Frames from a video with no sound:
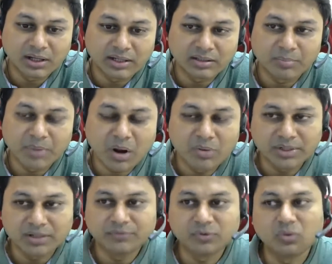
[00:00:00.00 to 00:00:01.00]
at the
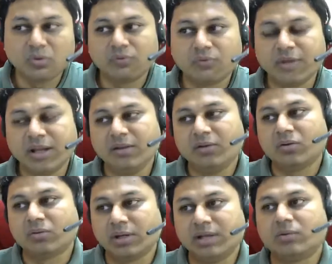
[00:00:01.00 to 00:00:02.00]
boundary, if you go to
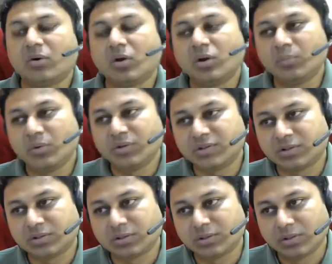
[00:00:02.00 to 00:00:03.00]
it
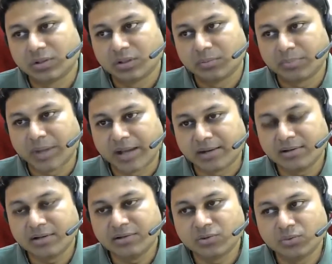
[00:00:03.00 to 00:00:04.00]
almost
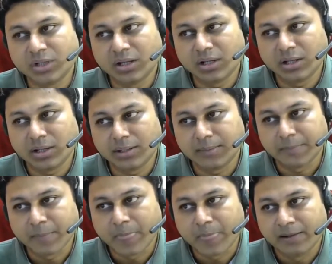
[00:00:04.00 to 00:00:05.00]
parallel to the
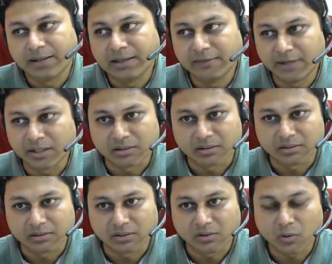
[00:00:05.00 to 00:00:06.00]
level
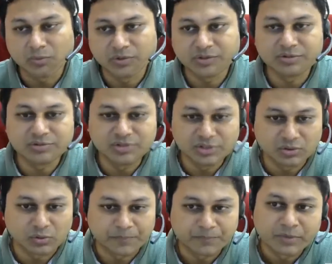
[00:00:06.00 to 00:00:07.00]
or almost to
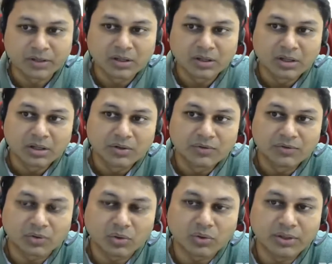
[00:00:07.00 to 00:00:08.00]
zero.
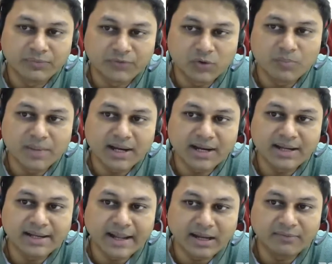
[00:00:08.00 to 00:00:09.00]
So if you make
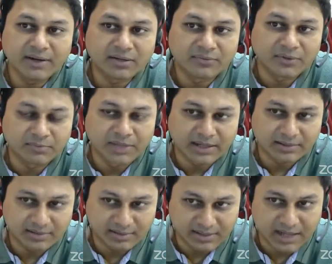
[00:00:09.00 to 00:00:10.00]
a derivative of
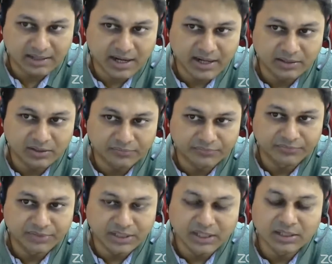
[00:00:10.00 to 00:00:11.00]
that kind of
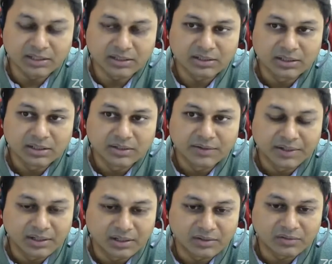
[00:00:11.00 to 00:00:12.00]
thing,
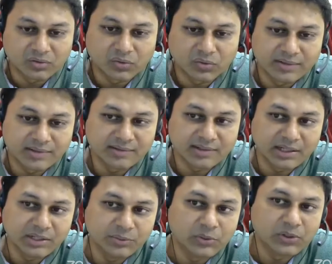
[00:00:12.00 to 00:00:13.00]
so
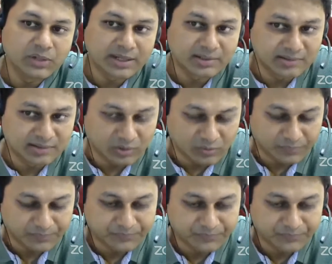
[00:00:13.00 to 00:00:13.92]
essentially we'll get zero.